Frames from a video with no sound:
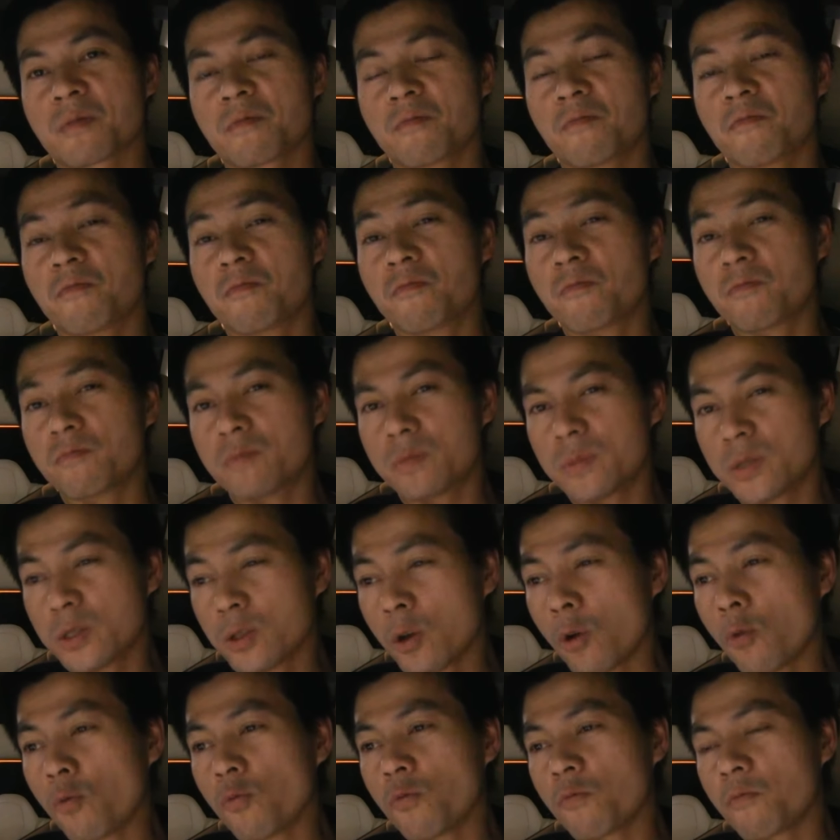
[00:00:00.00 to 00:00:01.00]

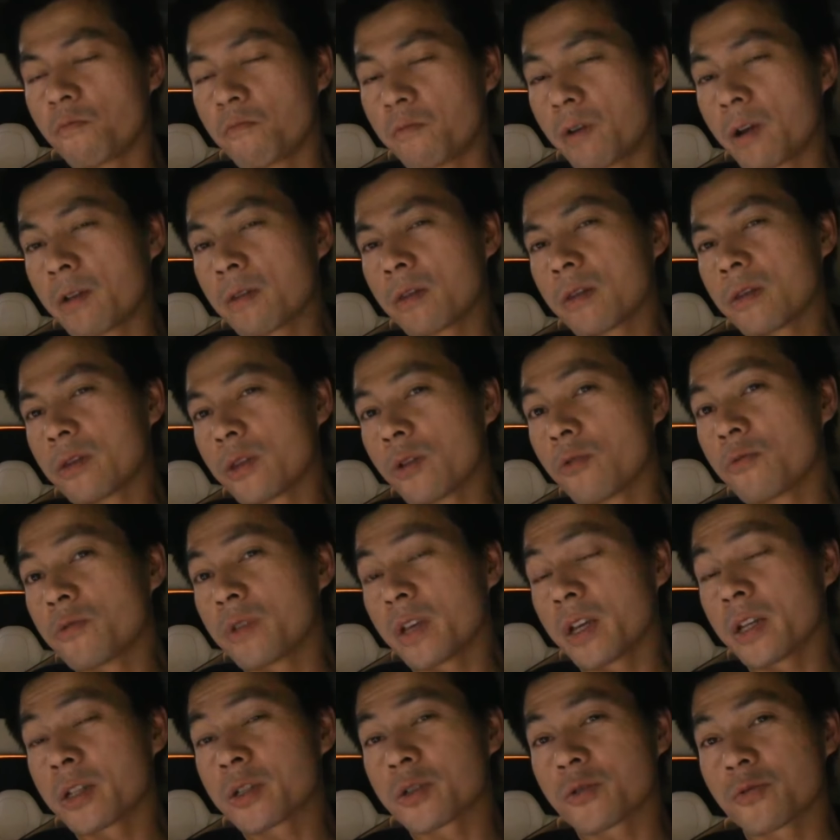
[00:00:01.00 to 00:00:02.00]
known, well-known
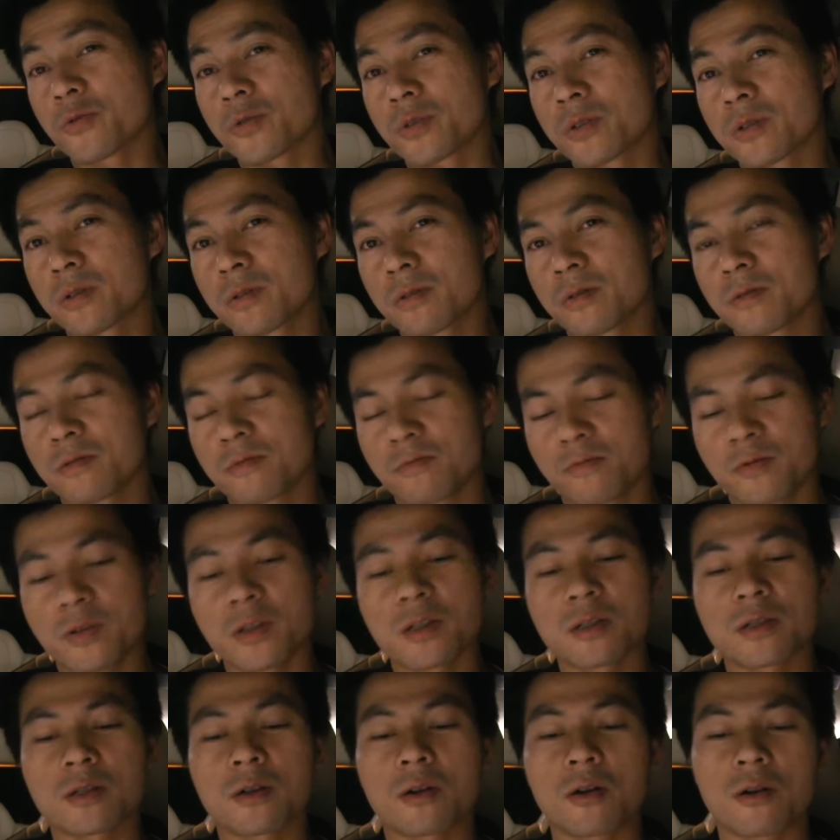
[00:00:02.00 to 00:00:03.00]
issues with
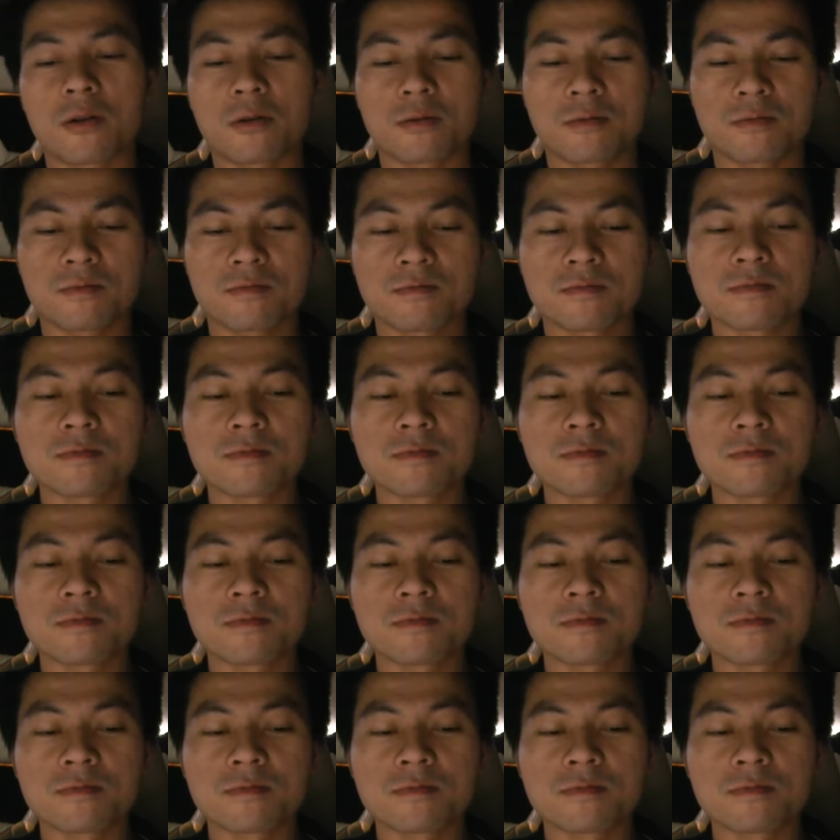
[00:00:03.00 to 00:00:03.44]
this car.